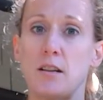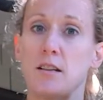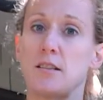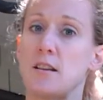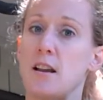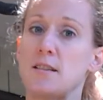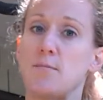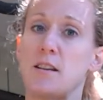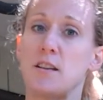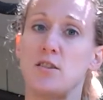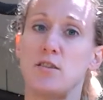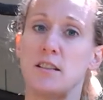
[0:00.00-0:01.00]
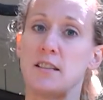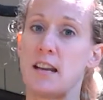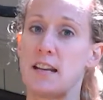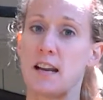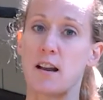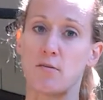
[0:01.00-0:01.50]
It's nice because you can
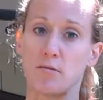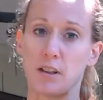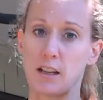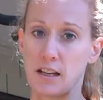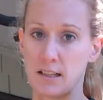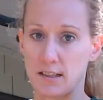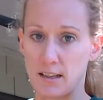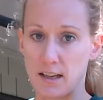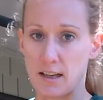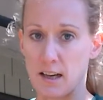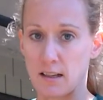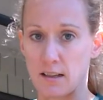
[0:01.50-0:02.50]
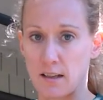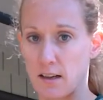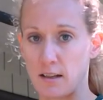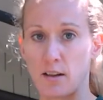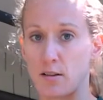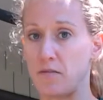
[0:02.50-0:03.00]
take it out really easily, and if
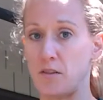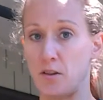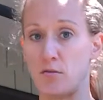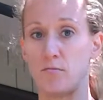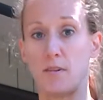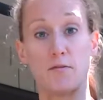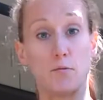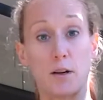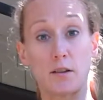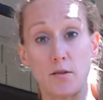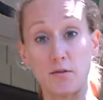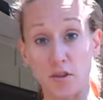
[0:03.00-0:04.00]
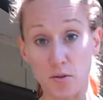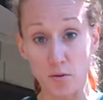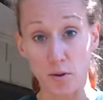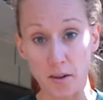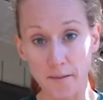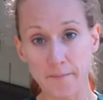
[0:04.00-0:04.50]
you want to close your
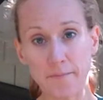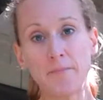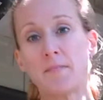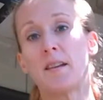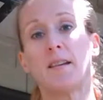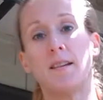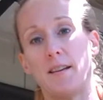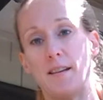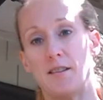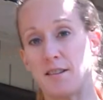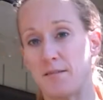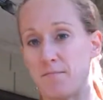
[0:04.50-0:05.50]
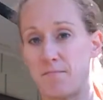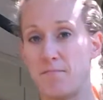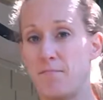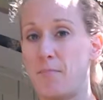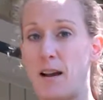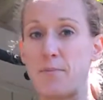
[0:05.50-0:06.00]
door, you just
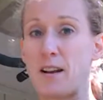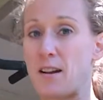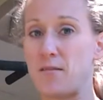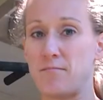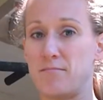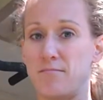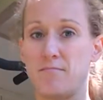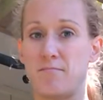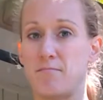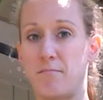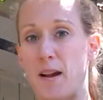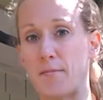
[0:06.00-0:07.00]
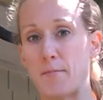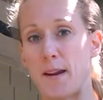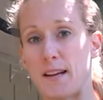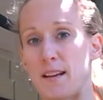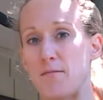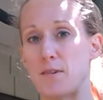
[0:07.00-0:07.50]
pop it out and pop it
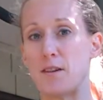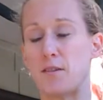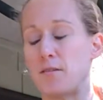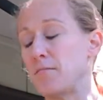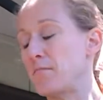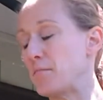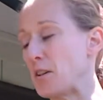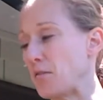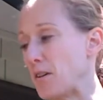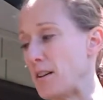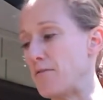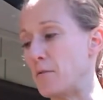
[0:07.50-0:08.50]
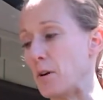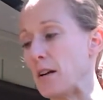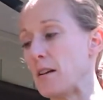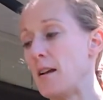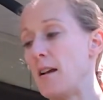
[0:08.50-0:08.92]
back in when you're ready for it.